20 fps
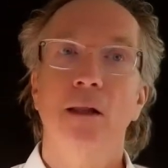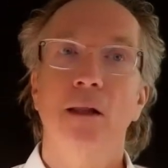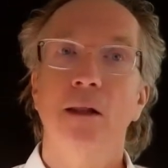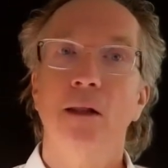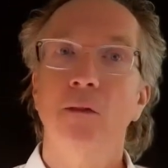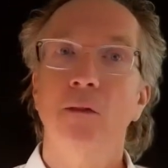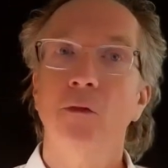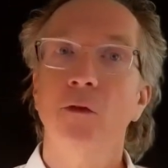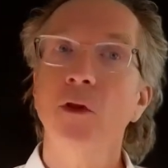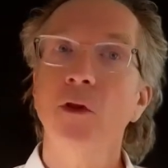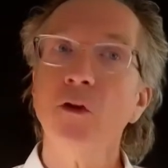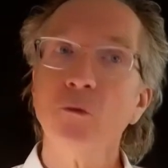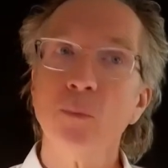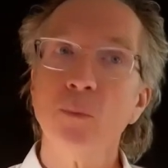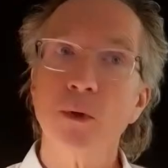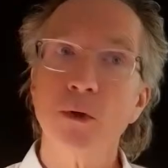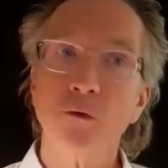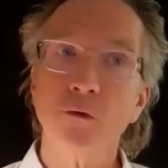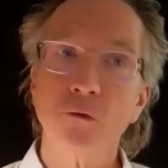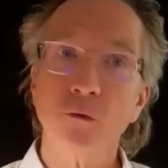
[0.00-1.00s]
The next
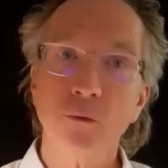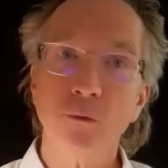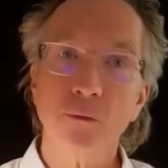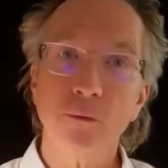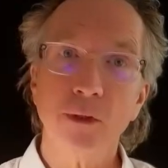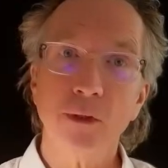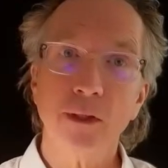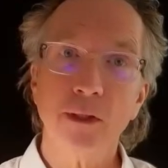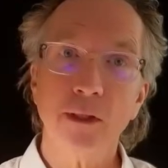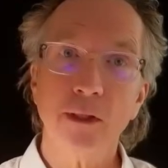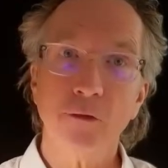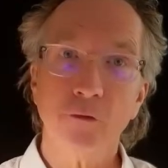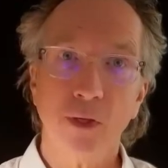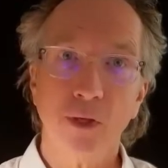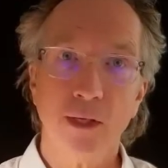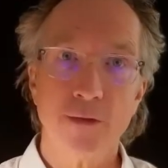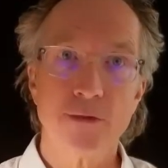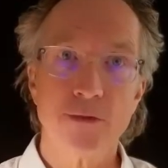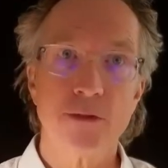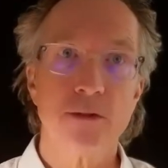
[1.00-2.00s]
person is
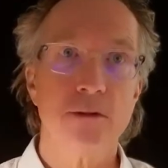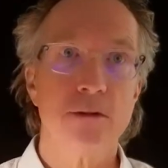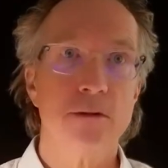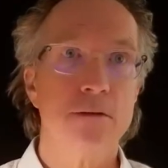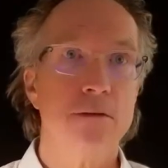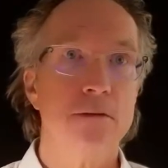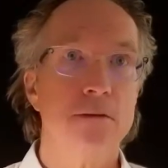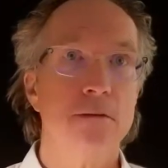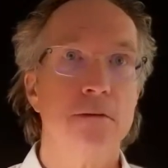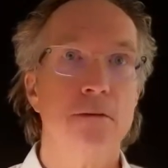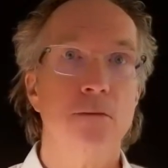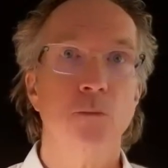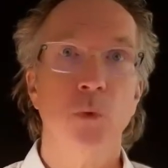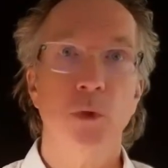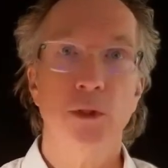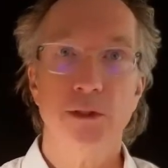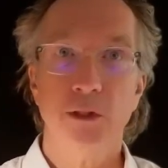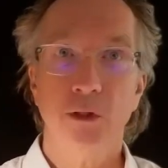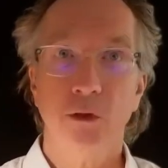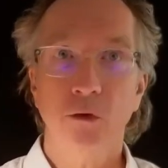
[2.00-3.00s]
asked,
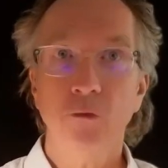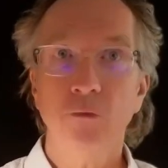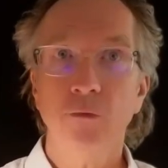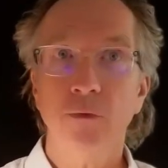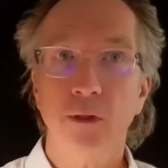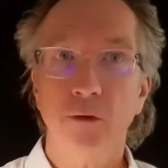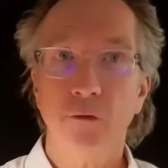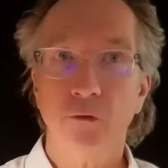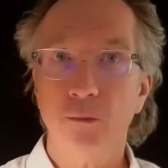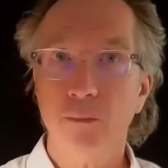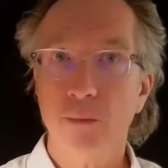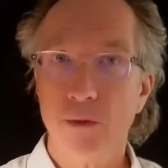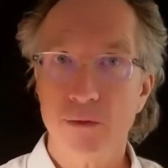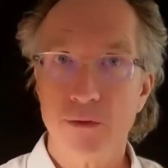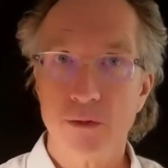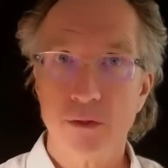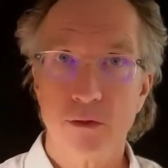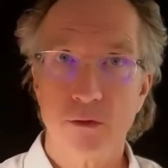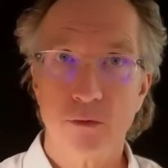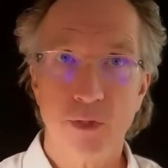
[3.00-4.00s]
what do you feel is the
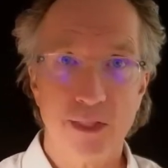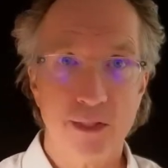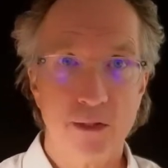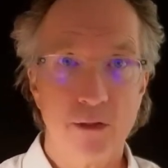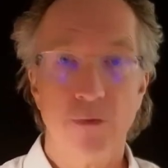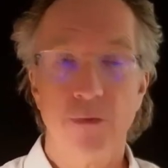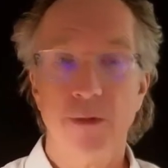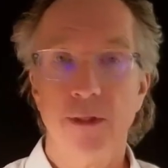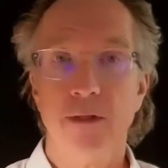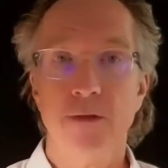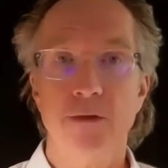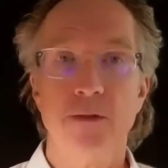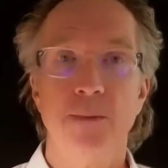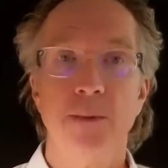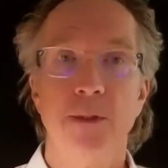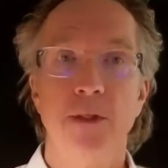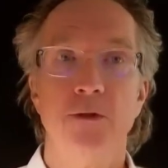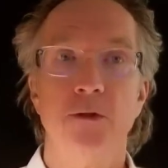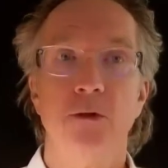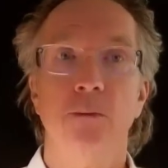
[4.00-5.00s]
most critical thing in
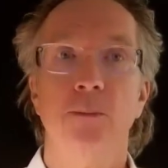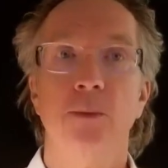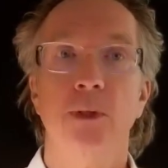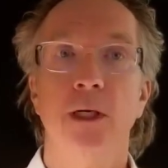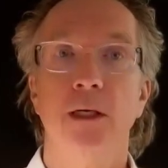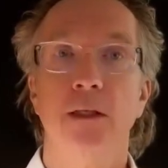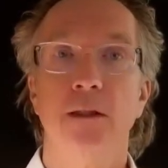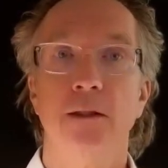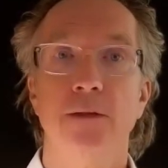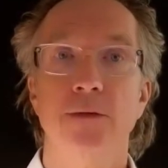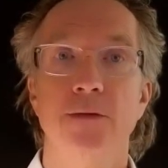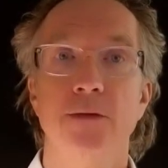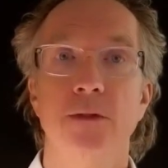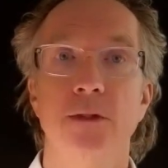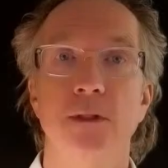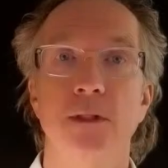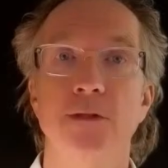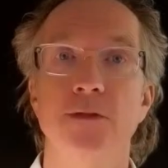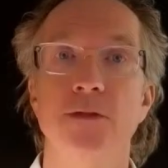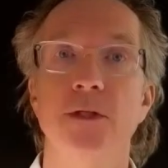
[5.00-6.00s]
spiritual practice?
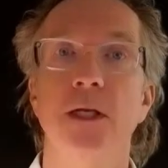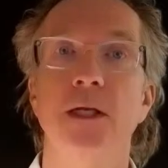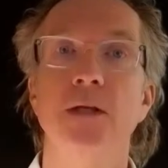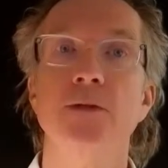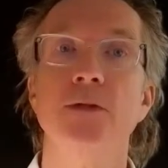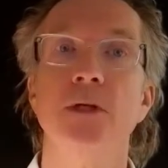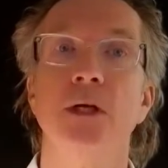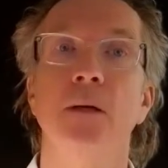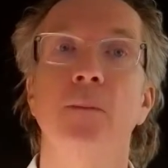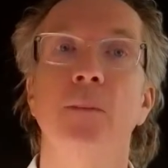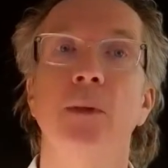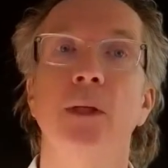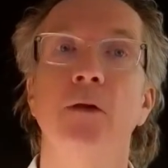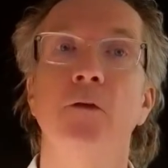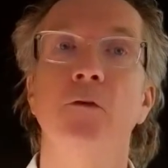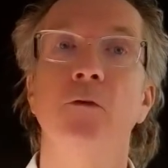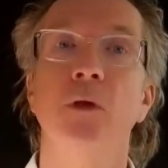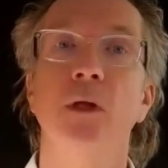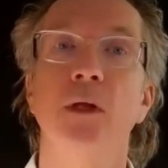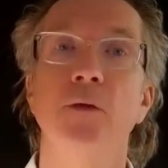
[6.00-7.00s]
And he stands up and he
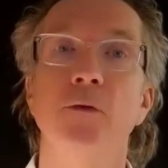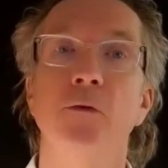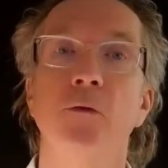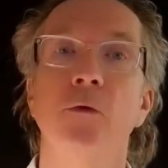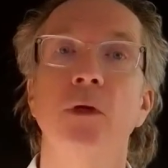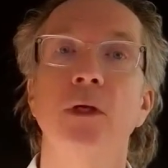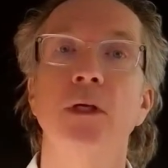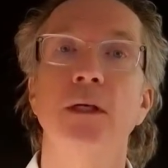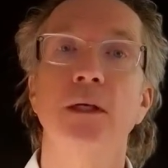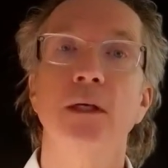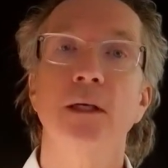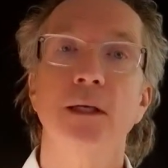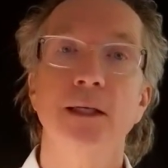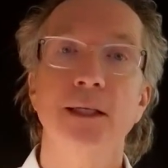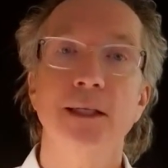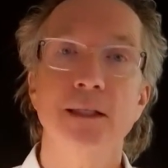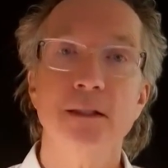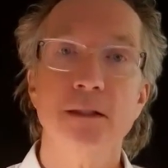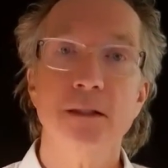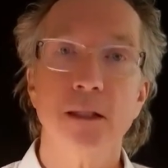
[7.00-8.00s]
says,
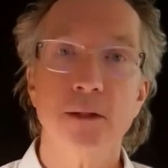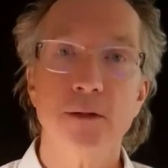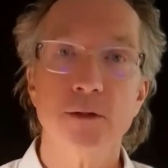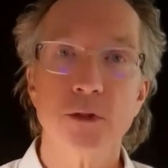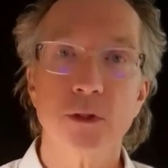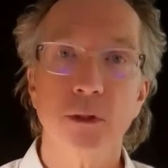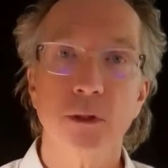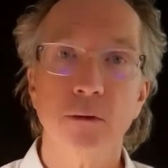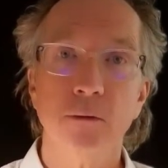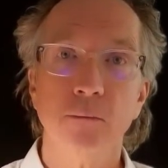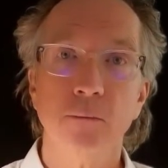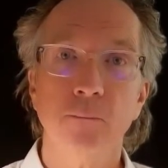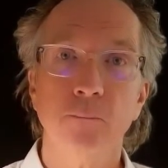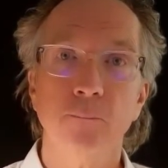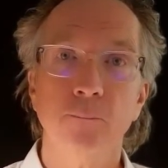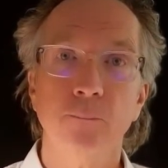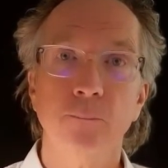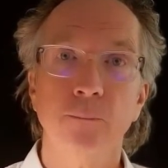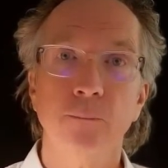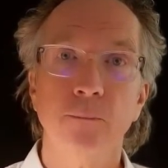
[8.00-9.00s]
intention
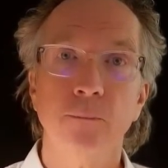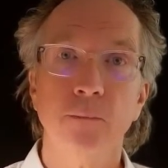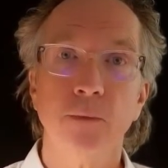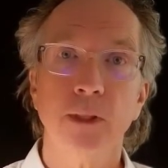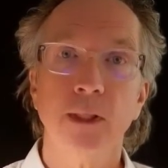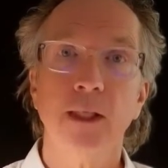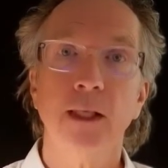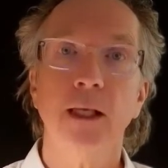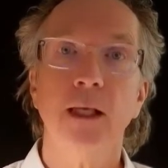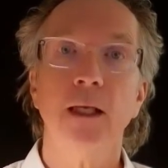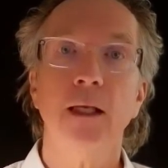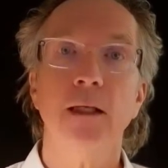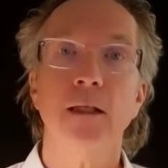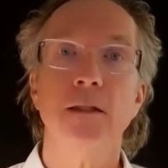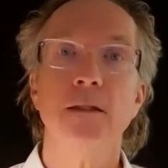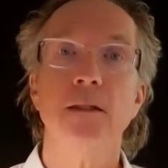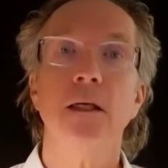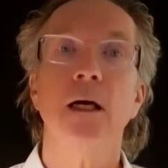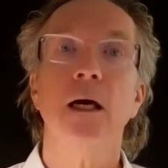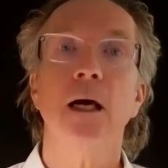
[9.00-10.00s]

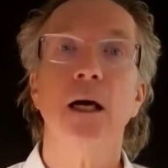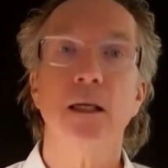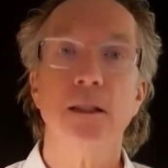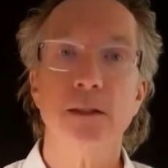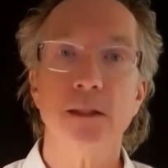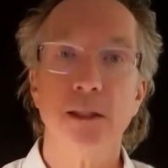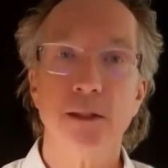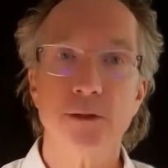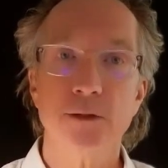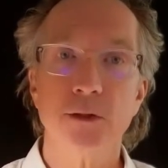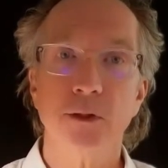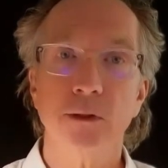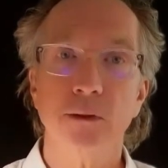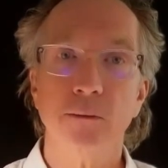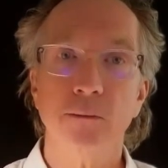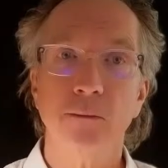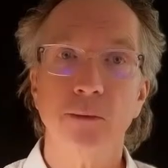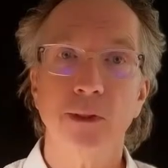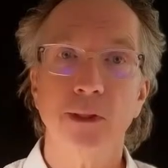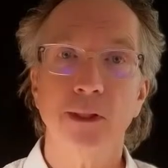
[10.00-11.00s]
and attention.
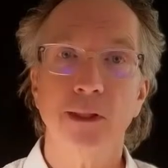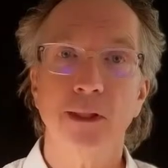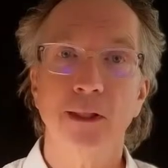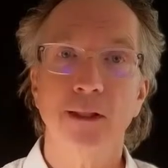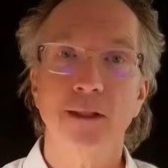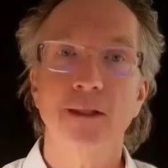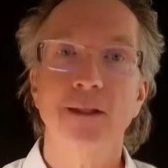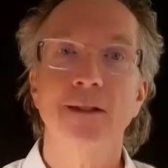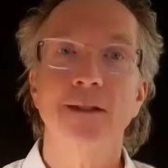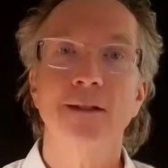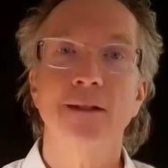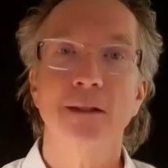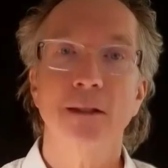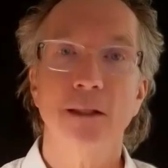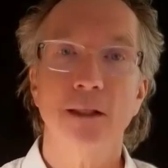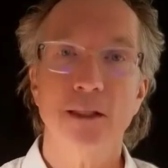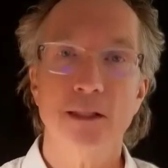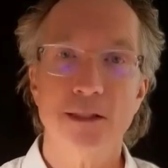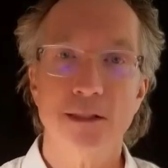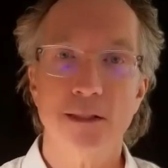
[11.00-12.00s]

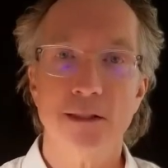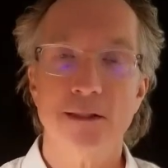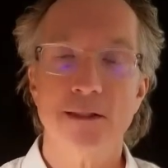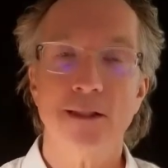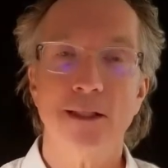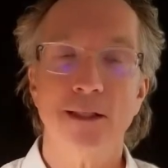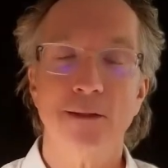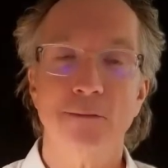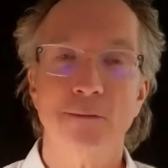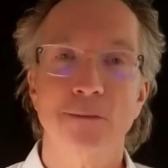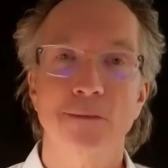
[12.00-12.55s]
And he sits down.